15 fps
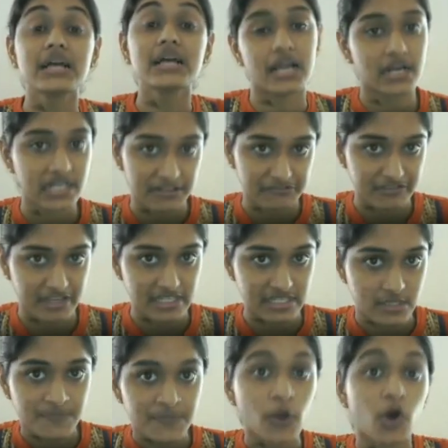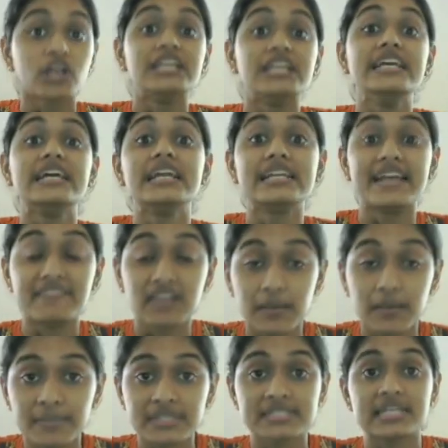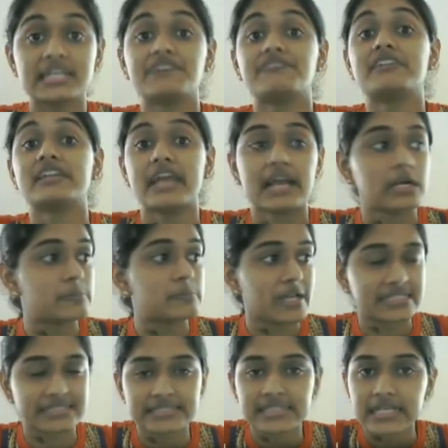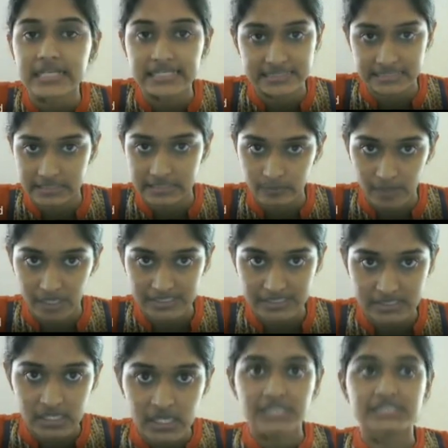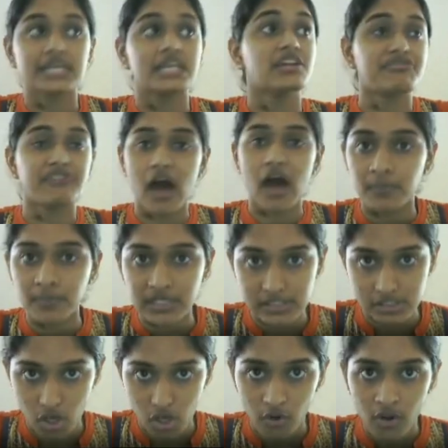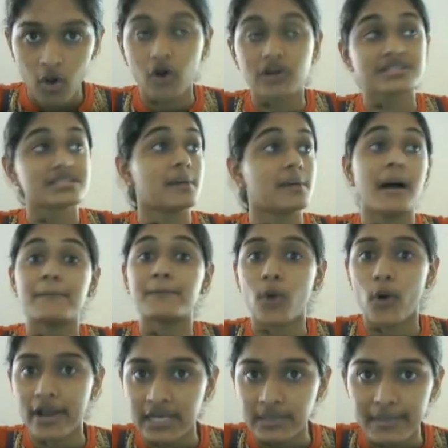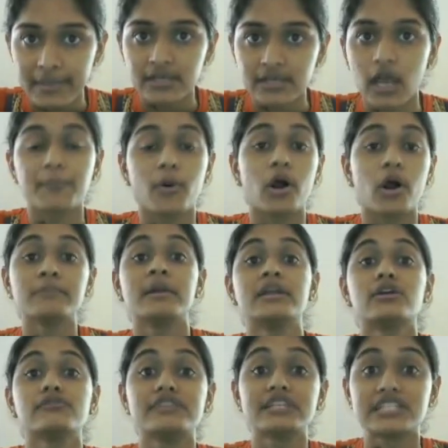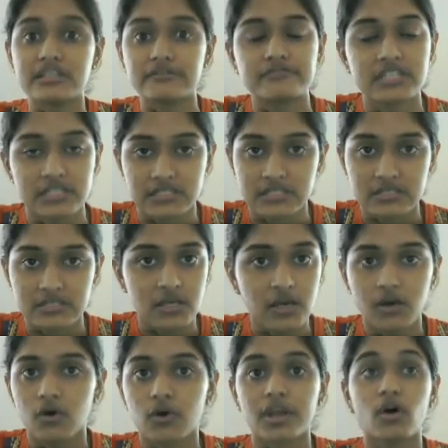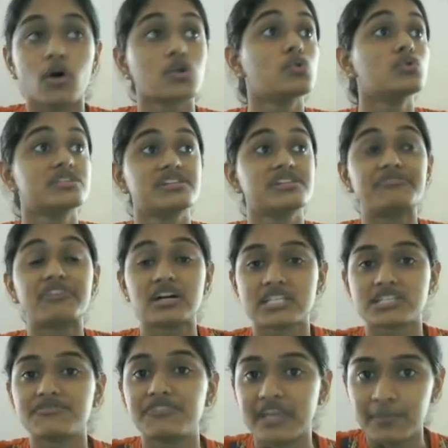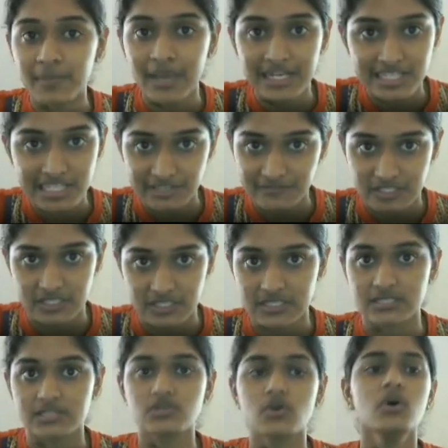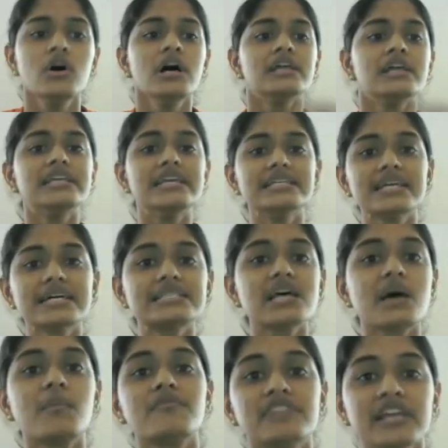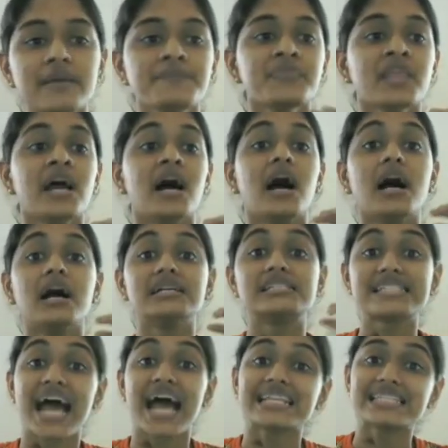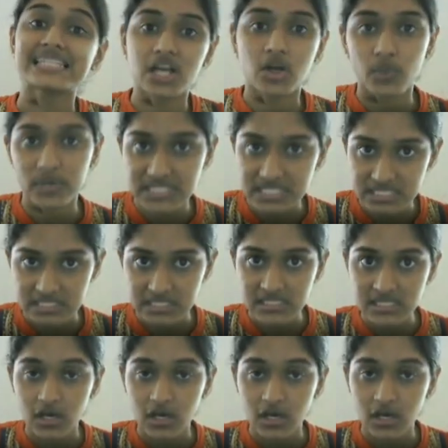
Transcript: current affairs or legal developments that have taken place in the recent past. Say the farmers' law, or some appointment of the Chief Justice. Okay, or who is the first female Chief Justice. So these are some of the static questions